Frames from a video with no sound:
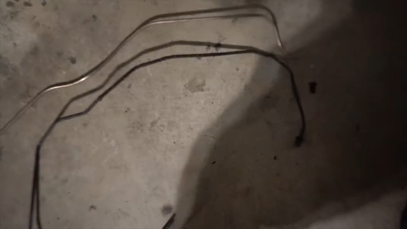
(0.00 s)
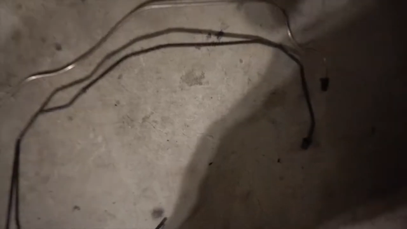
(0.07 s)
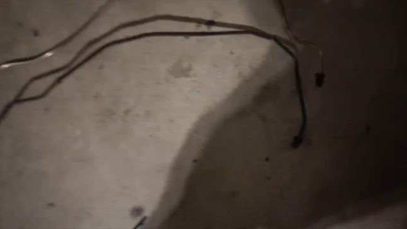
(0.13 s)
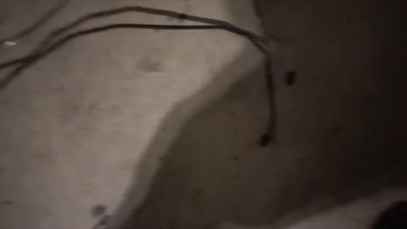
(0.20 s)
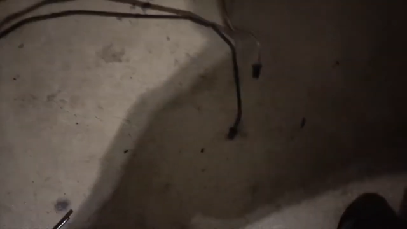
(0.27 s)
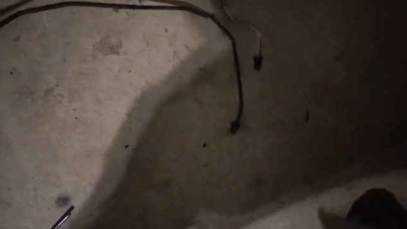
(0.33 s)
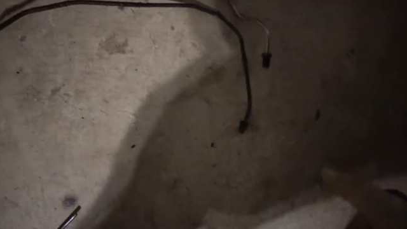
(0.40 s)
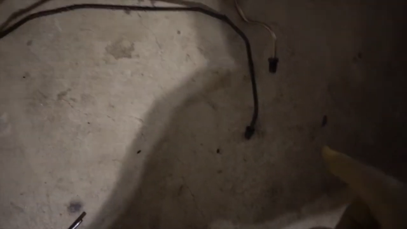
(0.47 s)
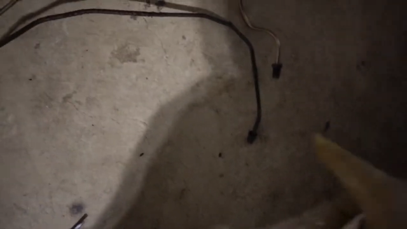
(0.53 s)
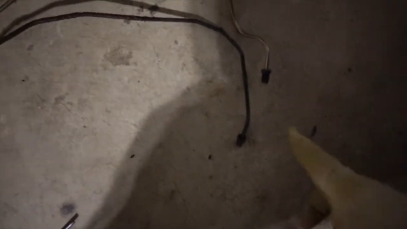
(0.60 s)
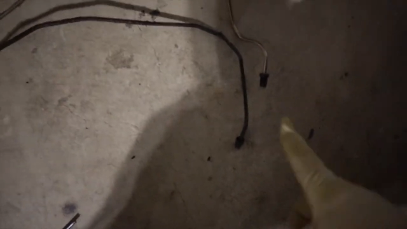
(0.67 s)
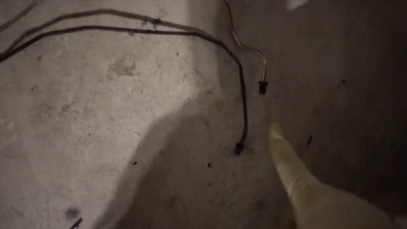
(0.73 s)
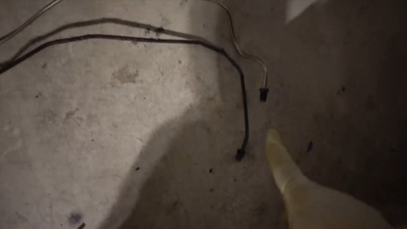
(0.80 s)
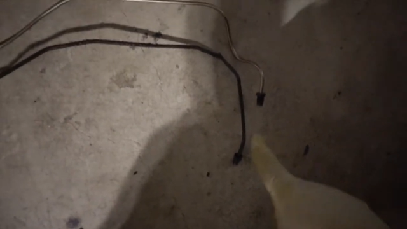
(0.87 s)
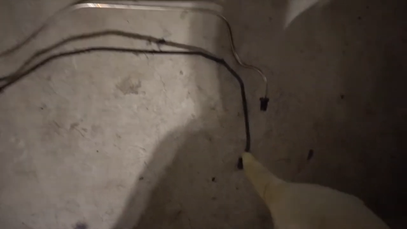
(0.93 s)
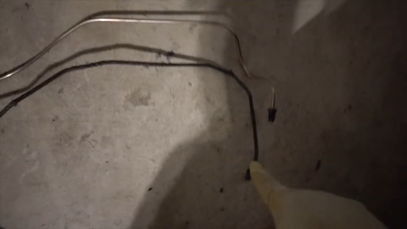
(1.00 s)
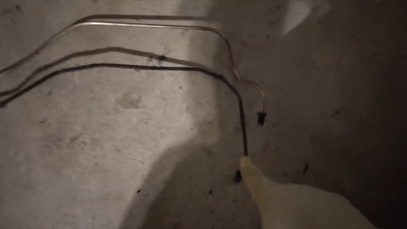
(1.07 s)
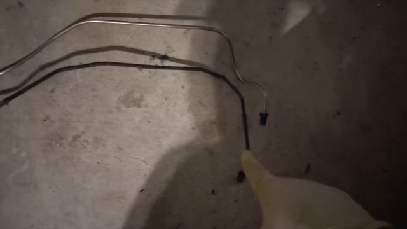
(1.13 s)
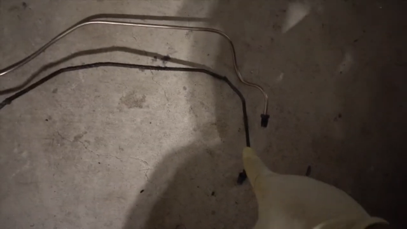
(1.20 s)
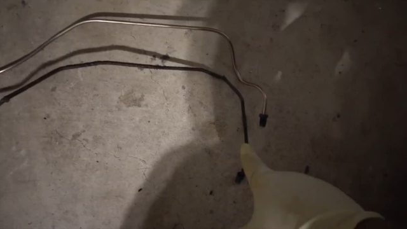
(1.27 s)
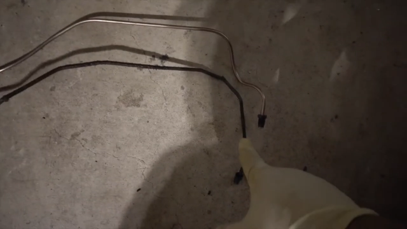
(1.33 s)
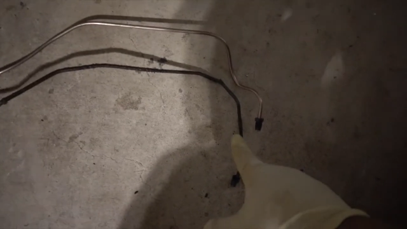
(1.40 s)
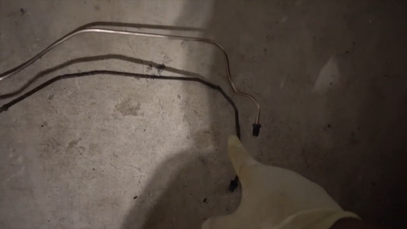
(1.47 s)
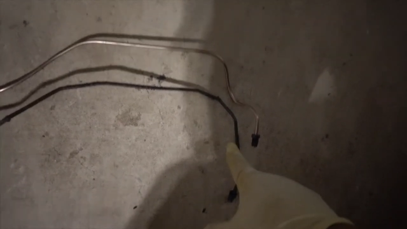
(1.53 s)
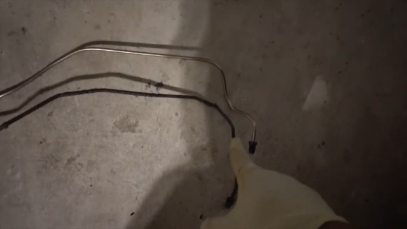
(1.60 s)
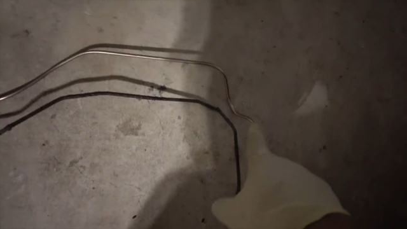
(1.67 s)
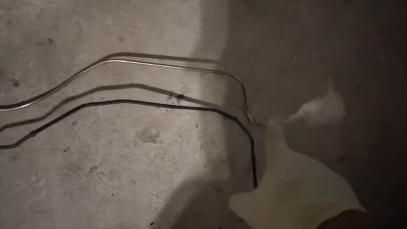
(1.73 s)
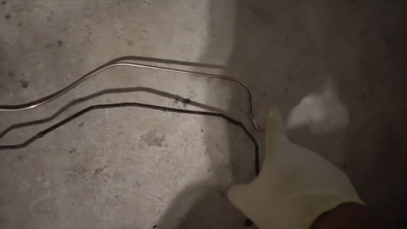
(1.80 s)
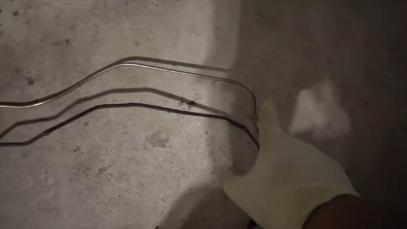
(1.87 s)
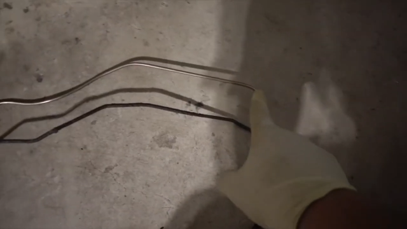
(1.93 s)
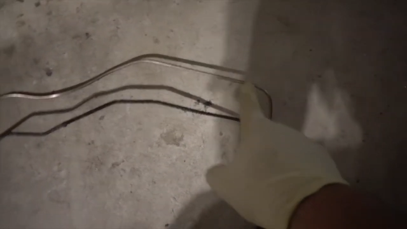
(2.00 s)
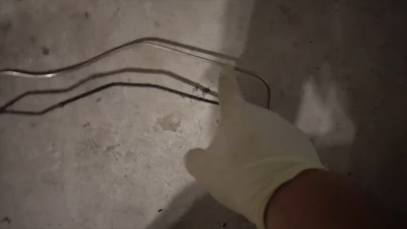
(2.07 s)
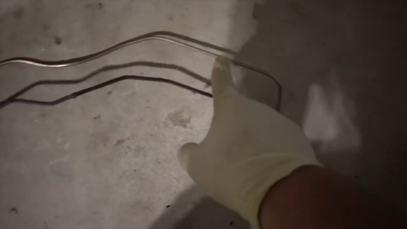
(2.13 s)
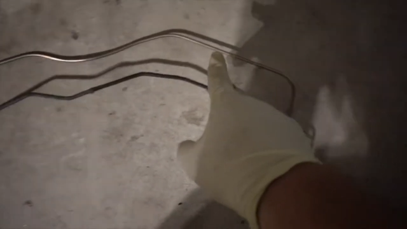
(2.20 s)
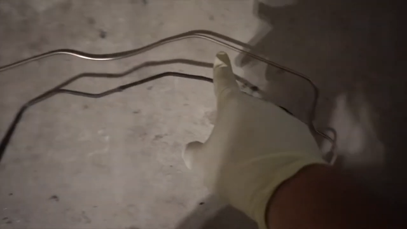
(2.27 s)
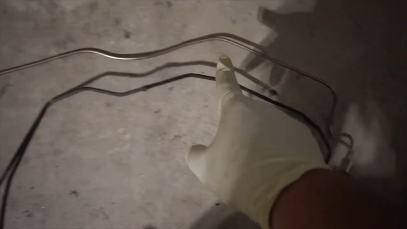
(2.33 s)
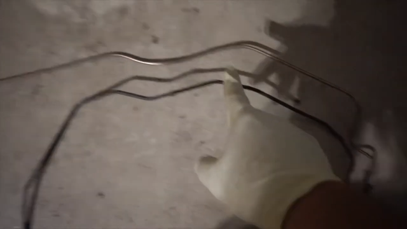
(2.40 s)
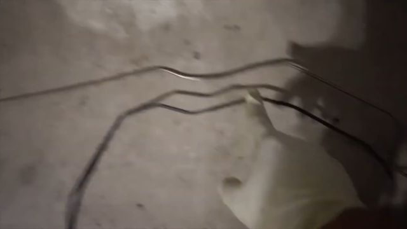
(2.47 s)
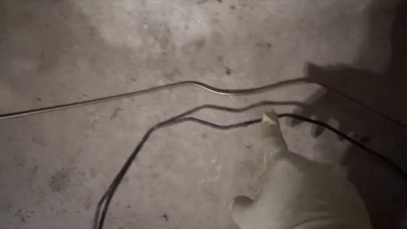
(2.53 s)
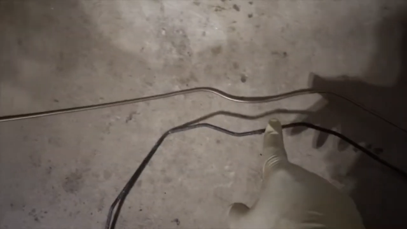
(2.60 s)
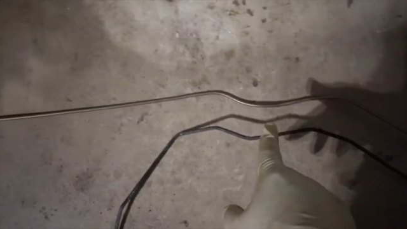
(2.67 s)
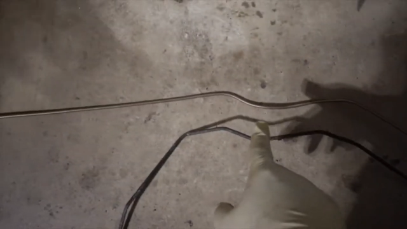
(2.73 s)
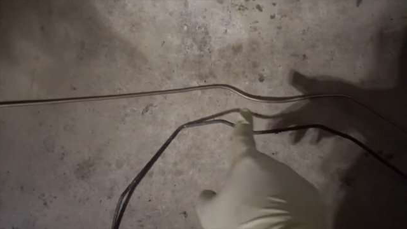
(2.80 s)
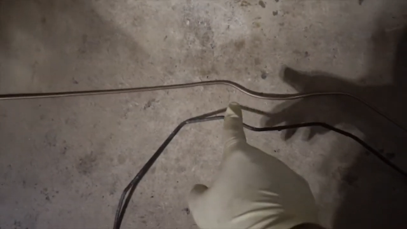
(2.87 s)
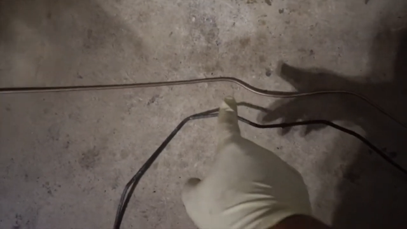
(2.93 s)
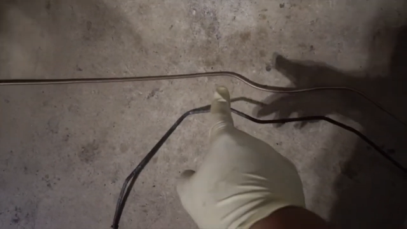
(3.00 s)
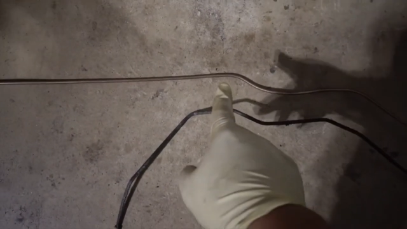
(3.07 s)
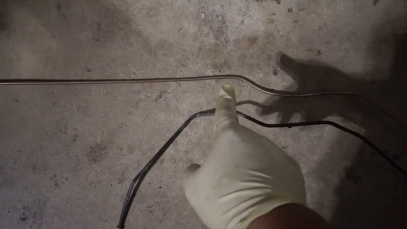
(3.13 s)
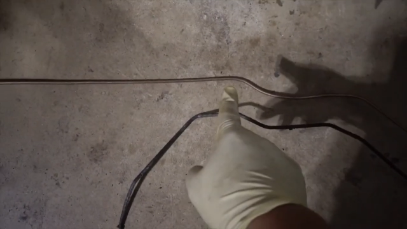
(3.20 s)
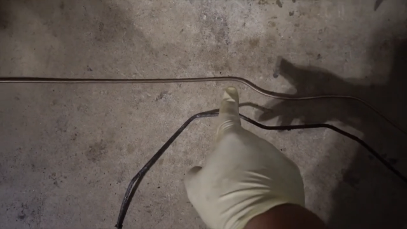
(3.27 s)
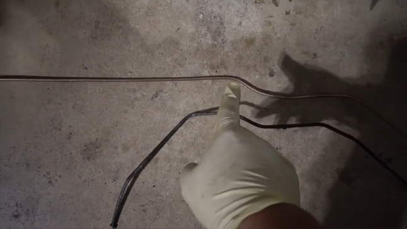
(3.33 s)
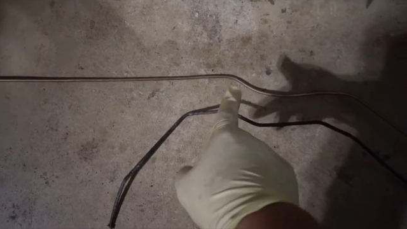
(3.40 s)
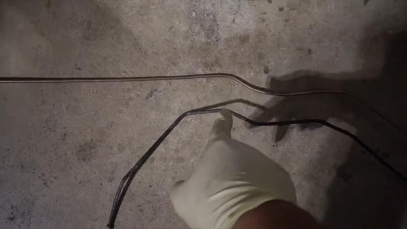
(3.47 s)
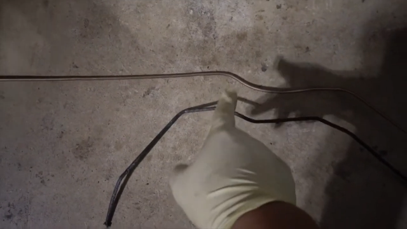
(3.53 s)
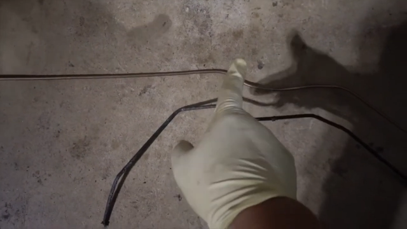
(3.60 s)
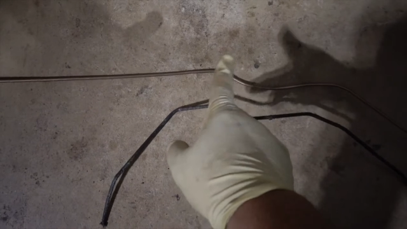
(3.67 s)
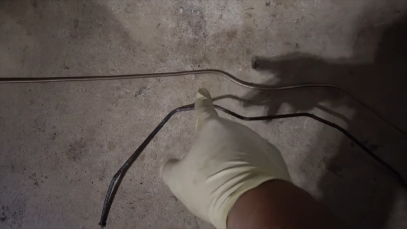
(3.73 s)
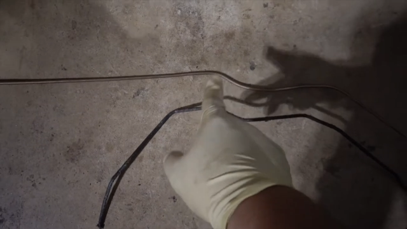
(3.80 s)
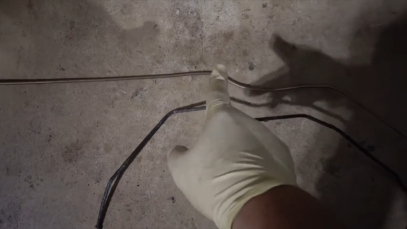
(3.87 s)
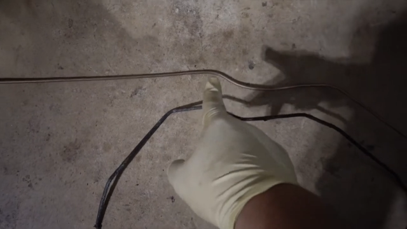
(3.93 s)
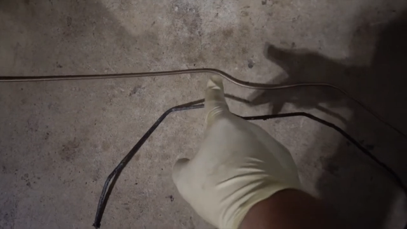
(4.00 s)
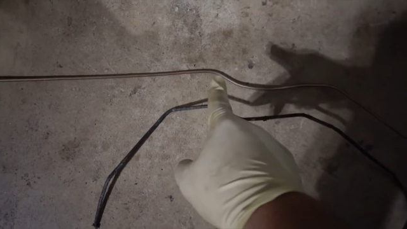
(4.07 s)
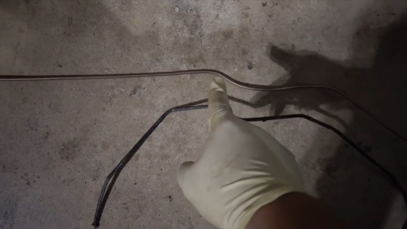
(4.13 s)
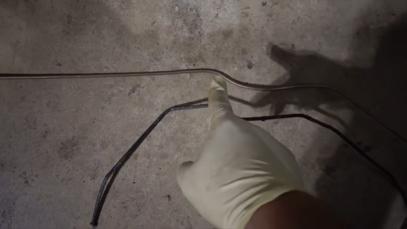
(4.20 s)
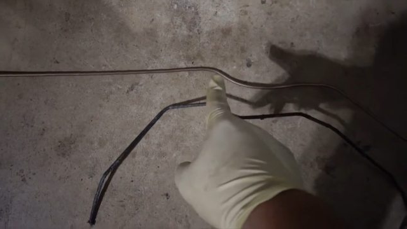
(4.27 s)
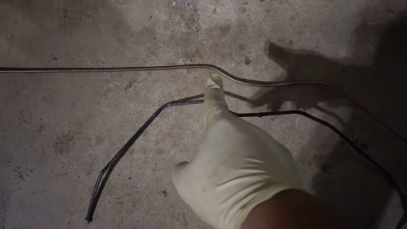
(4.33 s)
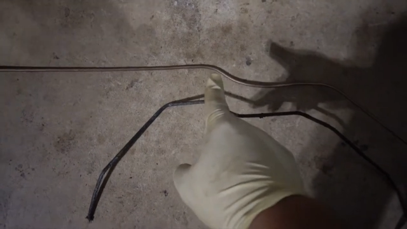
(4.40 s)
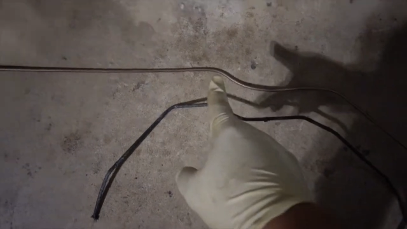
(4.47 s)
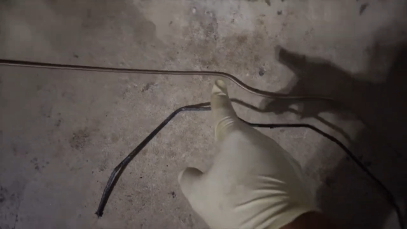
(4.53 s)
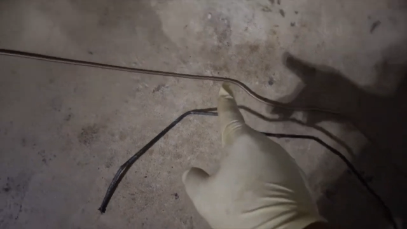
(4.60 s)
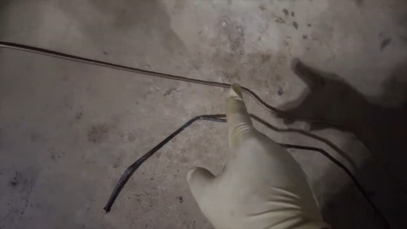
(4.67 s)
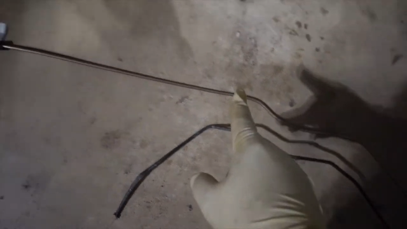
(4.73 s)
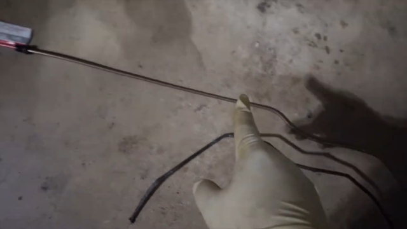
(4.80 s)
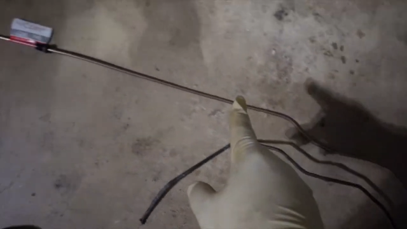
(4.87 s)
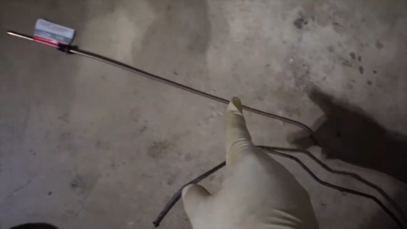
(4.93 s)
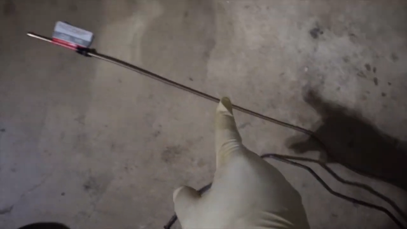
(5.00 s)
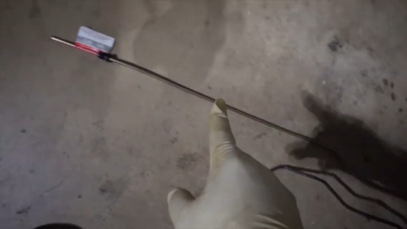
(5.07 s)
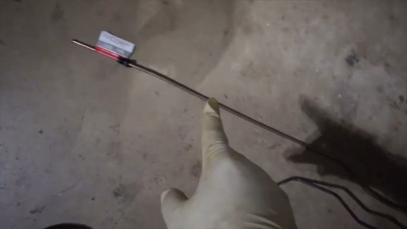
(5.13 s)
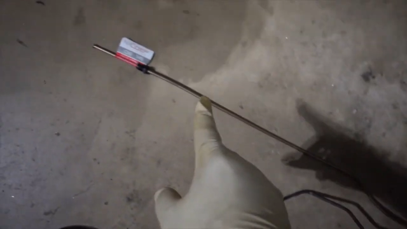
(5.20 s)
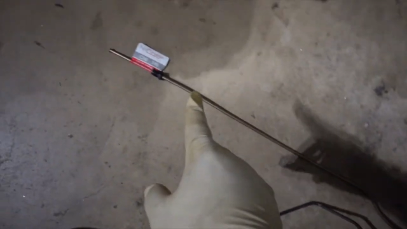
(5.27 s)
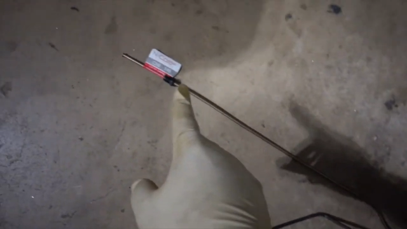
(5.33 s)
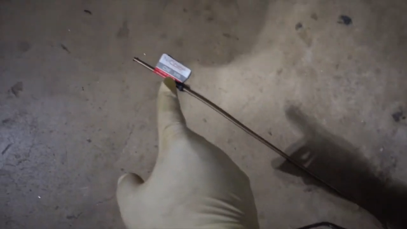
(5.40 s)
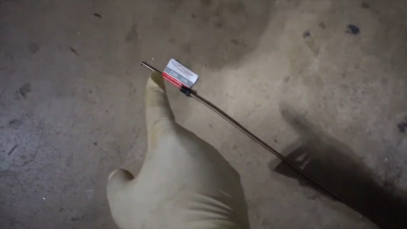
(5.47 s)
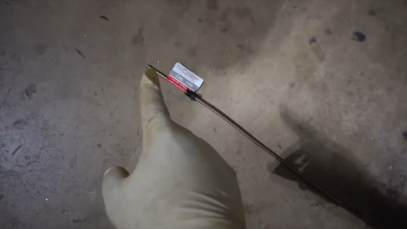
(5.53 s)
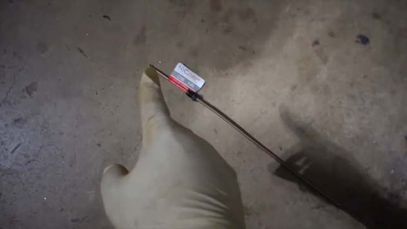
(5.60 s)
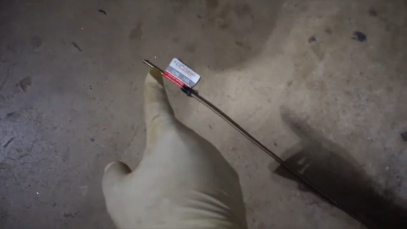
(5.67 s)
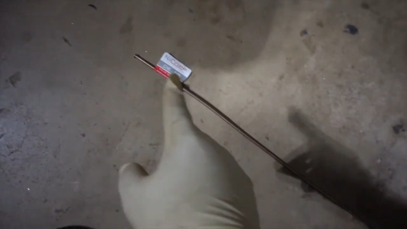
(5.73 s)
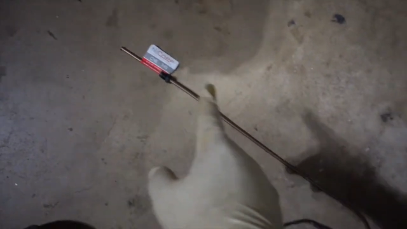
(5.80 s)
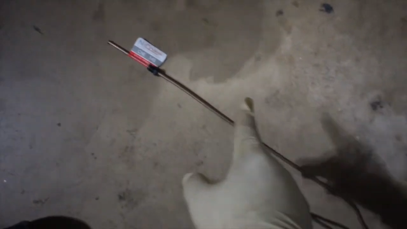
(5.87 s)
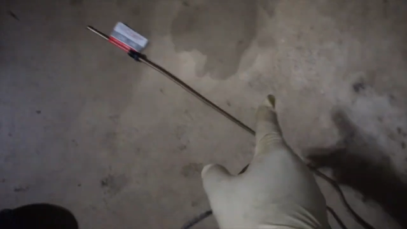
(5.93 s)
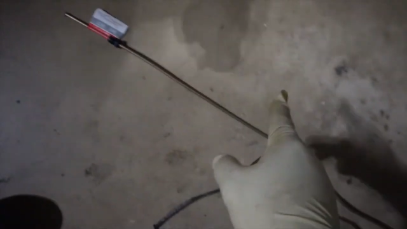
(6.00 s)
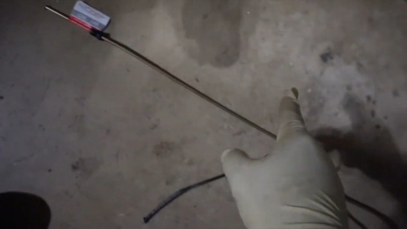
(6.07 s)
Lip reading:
Nobody's mouth can be seen.